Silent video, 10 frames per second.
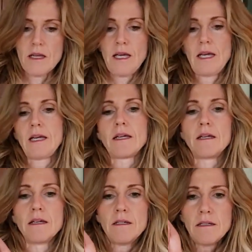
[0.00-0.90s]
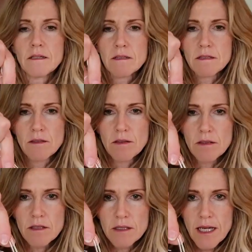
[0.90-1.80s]
hanging. So it
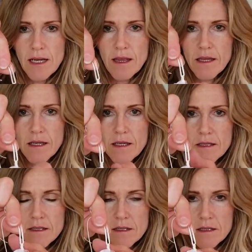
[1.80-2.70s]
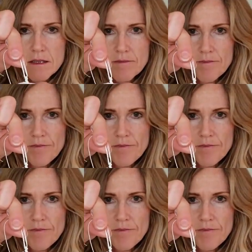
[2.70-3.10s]
looks like this.